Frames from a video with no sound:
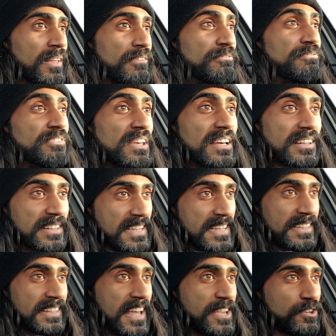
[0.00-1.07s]

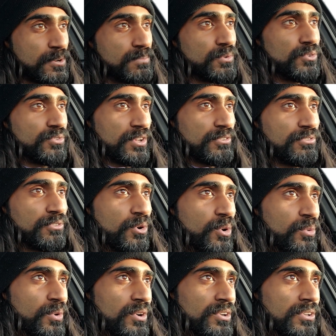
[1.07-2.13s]
feeling like you're moving
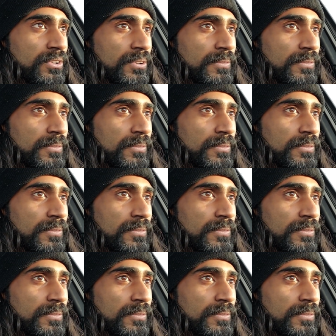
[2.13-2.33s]
forward.